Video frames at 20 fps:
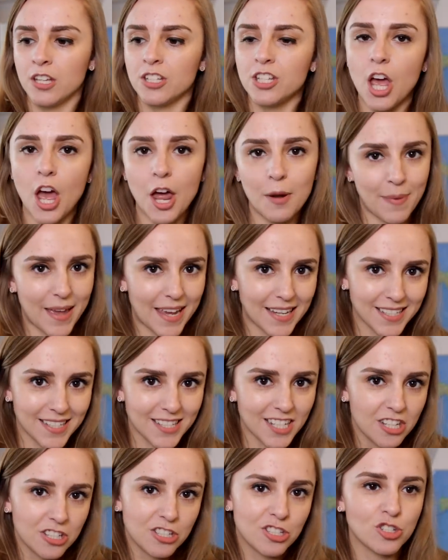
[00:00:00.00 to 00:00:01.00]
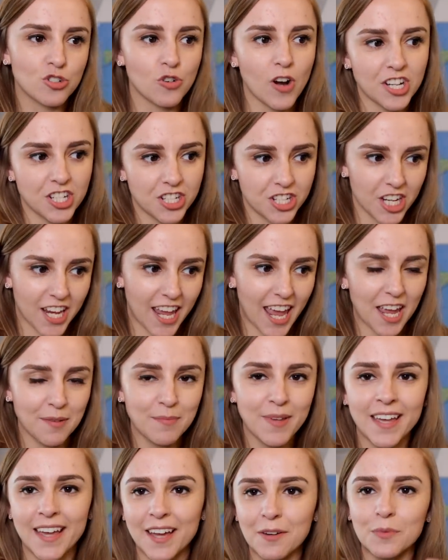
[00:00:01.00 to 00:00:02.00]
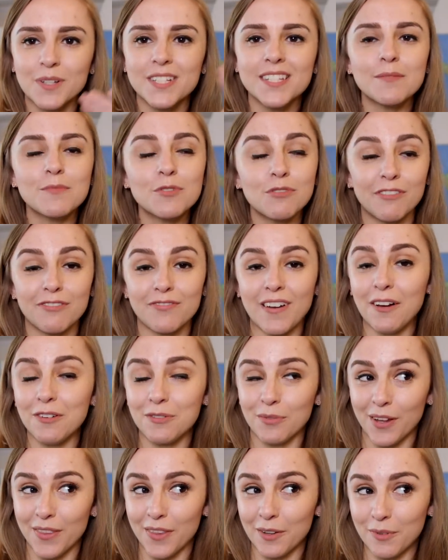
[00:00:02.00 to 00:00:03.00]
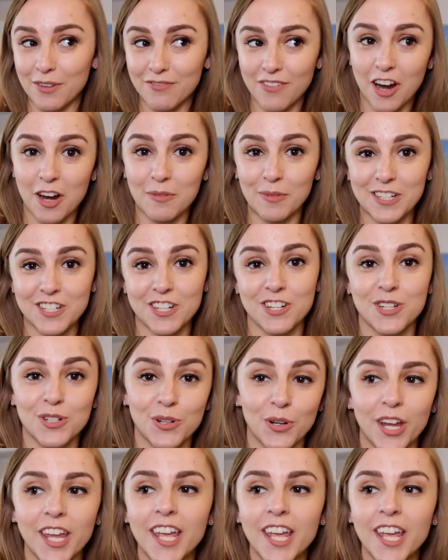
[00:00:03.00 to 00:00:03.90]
turn-based strategy game and we seem to have found one that we very much enjoy.